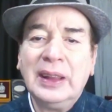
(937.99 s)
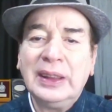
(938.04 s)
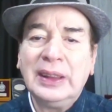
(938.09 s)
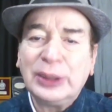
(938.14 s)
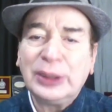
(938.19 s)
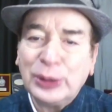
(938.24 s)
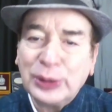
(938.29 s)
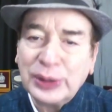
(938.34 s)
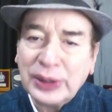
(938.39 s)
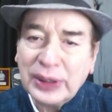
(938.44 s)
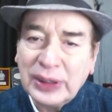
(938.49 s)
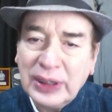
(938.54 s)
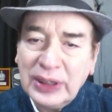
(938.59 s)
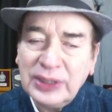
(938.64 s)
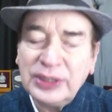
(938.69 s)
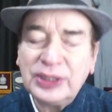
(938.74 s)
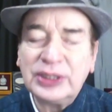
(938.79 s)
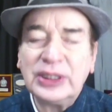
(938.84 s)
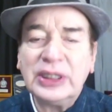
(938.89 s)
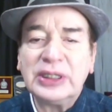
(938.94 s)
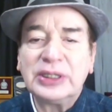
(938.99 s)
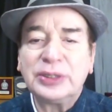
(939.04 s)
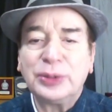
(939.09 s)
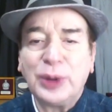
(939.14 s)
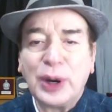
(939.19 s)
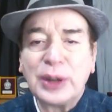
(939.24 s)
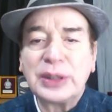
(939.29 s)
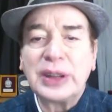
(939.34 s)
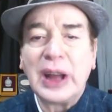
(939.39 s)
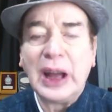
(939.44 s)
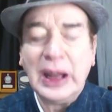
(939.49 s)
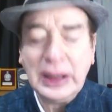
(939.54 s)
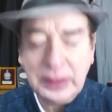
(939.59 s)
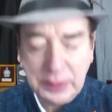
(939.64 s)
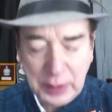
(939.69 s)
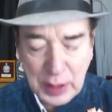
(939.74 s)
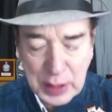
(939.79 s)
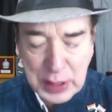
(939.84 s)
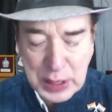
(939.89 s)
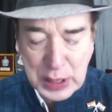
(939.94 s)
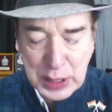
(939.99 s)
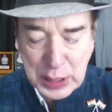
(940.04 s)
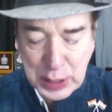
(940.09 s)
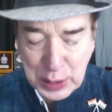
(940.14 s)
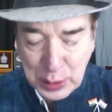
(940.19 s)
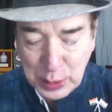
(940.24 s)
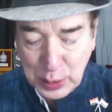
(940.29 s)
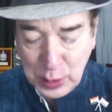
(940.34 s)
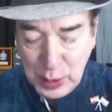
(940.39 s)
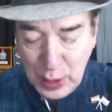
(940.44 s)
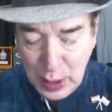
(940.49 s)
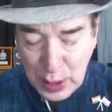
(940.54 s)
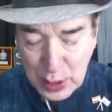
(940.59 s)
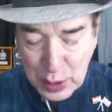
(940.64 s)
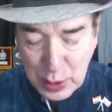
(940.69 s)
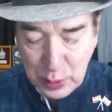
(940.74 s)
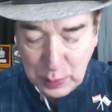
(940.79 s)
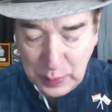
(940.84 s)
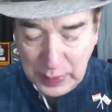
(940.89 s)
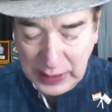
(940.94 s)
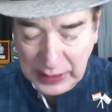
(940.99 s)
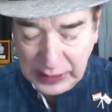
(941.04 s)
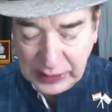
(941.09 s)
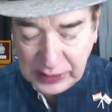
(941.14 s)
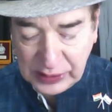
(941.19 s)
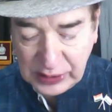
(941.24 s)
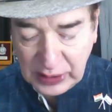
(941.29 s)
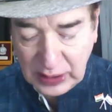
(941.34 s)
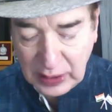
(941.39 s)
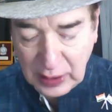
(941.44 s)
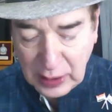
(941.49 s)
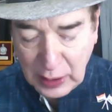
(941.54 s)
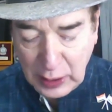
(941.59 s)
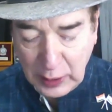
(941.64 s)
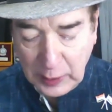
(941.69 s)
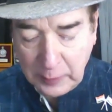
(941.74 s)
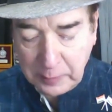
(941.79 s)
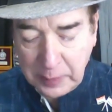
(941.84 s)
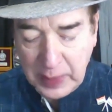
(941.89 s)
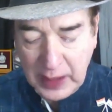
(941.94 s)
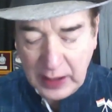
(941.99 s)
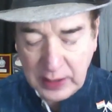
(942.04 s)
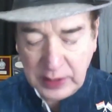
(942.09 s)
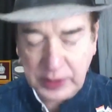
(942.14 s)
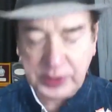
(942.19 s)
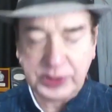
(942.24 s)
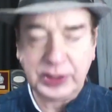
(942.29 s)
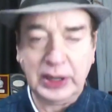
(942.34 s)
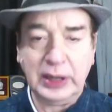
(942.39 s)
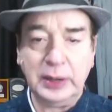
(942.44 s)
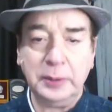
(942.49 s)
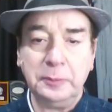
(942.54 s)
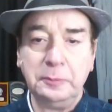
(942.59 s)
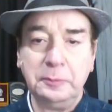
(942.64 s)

So this is what I want you to please uh, um, understand.